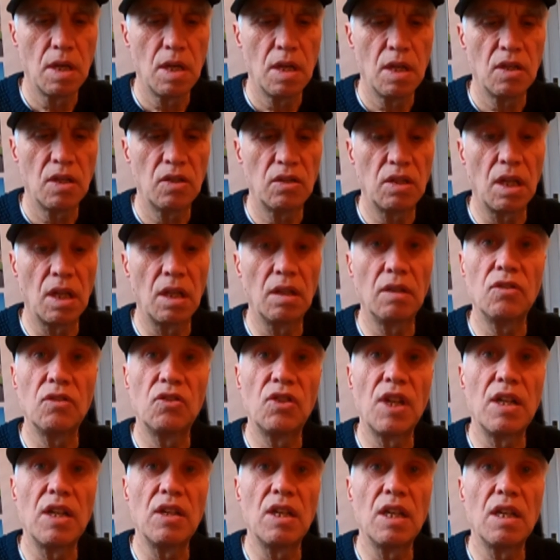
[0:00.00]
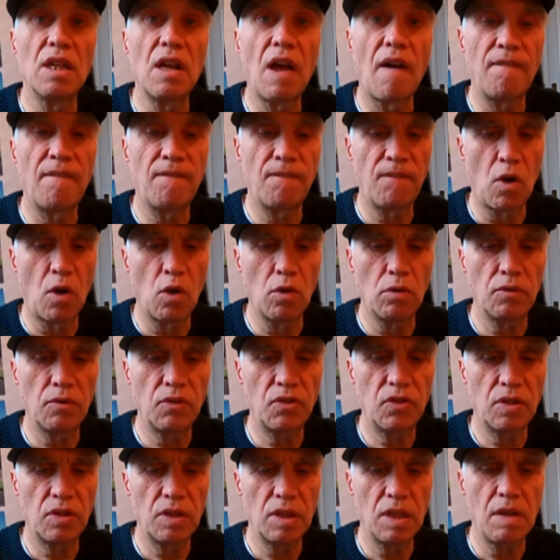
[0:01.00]
sending
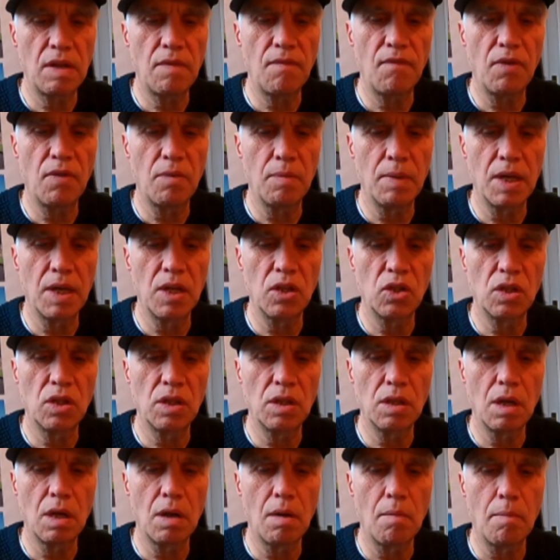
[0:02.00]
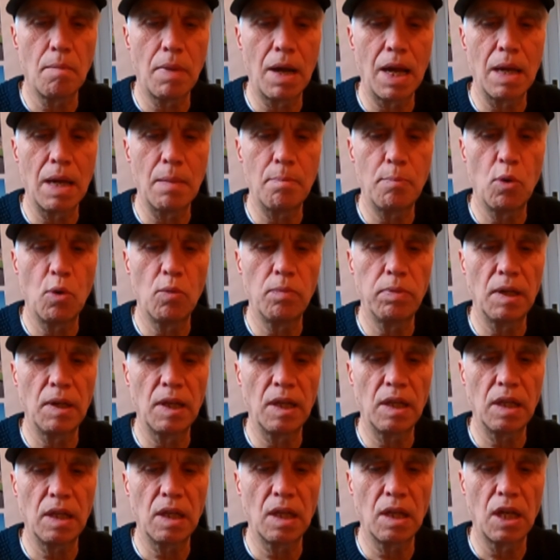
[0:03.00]
false information by
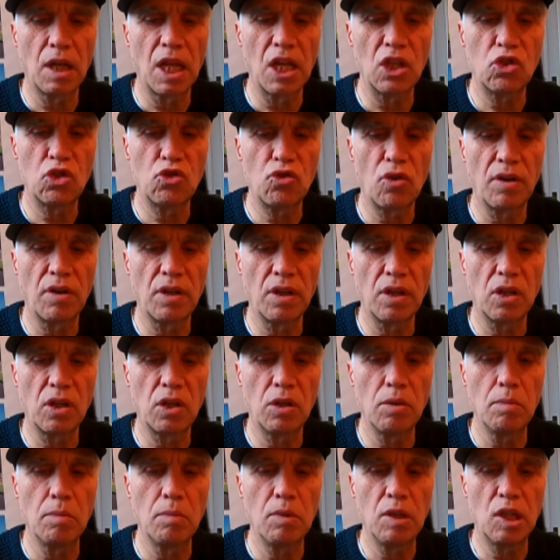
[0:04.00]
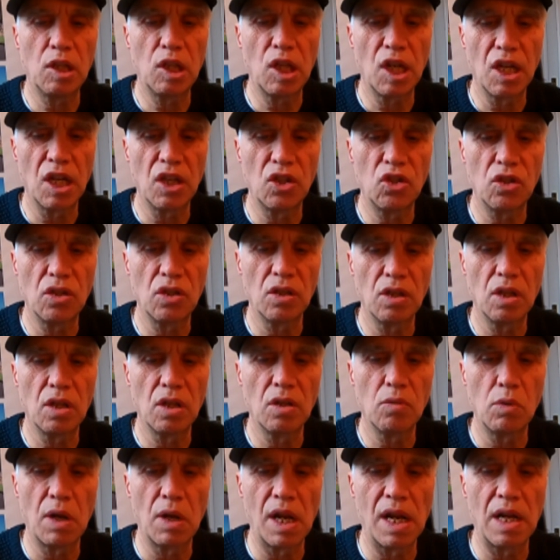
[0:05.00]
public electronic communication
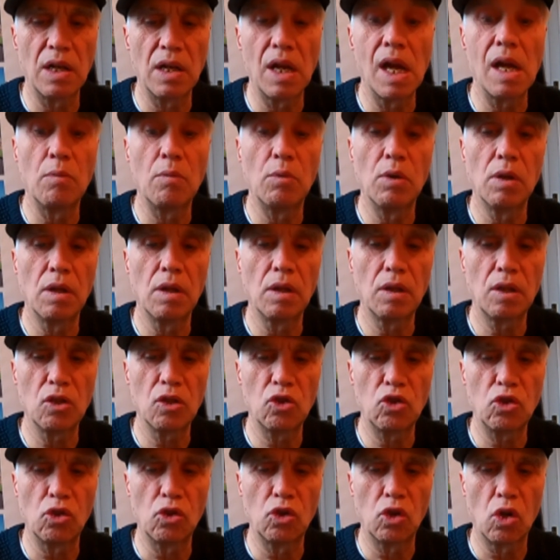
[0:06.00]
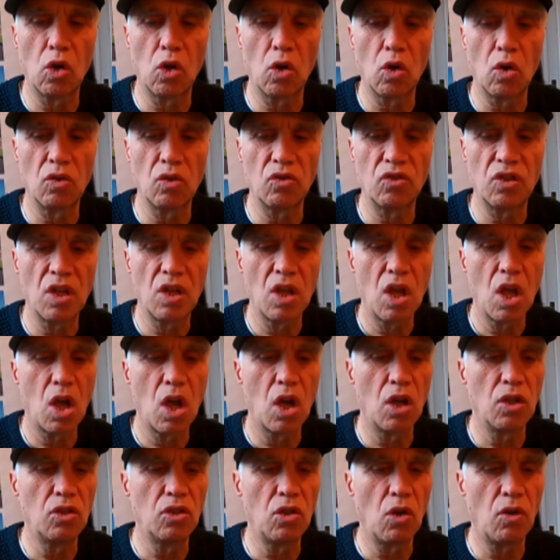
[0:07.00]
network to cause
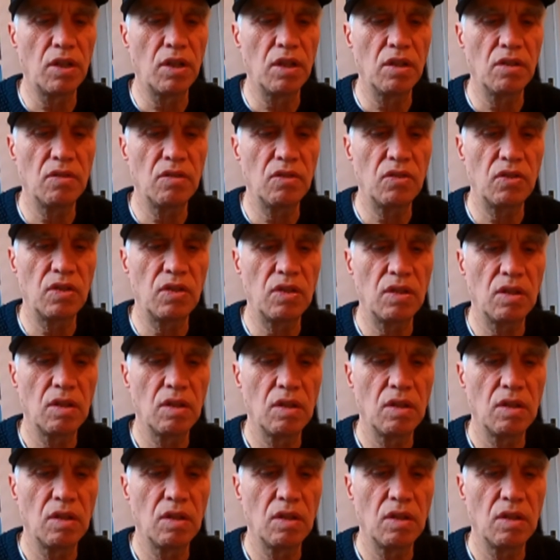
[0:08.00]
annoyance,